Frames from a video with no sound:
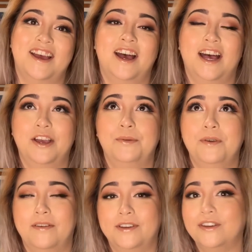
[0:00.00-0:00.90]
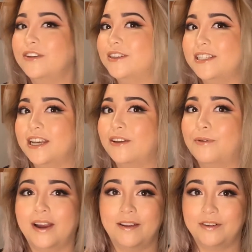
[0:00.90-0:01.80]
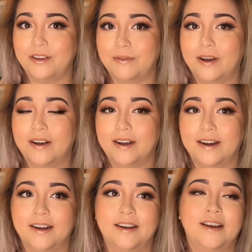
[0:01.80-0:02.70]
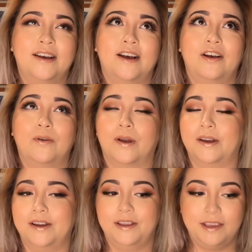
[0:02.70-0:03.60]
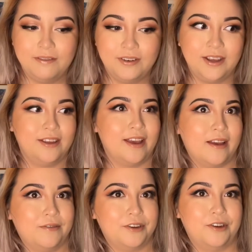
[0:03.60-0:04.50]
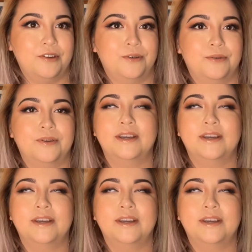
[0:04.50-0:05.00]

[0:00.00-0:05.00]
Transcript: I hope you have a good day wherever you are, or evening, afternoon.